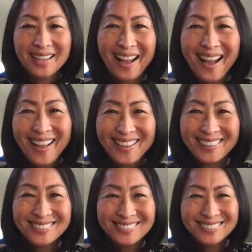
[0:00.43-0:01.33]
Hi,
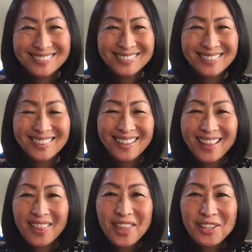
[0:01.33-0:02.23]

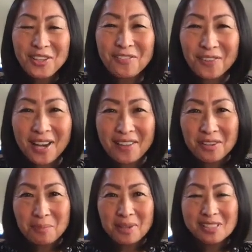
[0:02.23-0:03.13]
thank you for
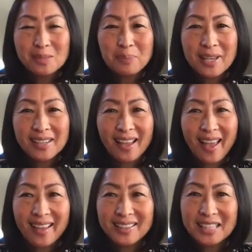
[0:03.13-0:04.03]
having me speak
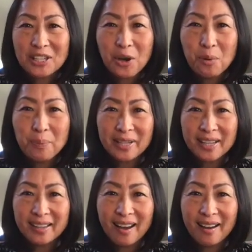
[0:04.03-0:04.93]
at the
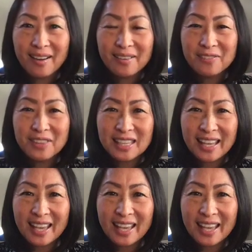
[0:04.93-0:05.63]
opening of the